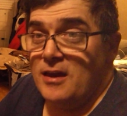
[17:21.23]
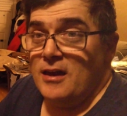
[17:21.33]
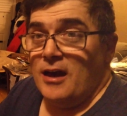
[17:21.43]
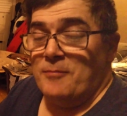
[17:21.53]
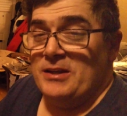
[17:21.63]

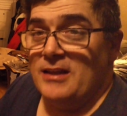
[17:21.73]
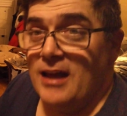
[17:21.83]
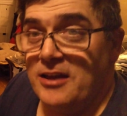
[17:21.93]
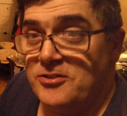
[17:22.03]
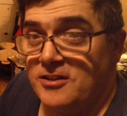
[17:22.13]
I mean,
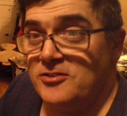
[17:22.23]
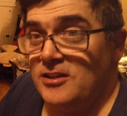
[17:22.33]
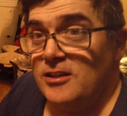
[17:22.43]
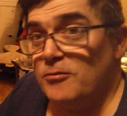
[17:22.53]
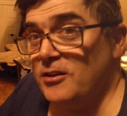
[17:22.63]
as you can
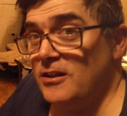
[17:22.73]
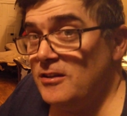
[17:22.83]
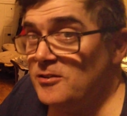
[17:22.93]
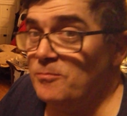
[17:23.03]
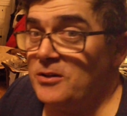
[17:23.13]
see, there really
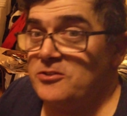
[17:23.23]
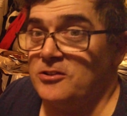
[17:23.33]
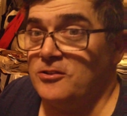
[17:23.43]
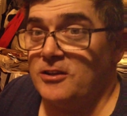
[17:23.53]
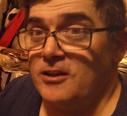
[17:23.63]
isn't much to
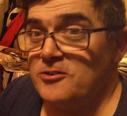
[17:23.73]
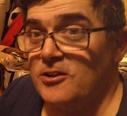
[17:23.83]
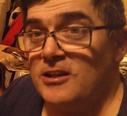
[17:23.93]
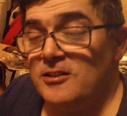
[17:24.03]
cooking a turkey.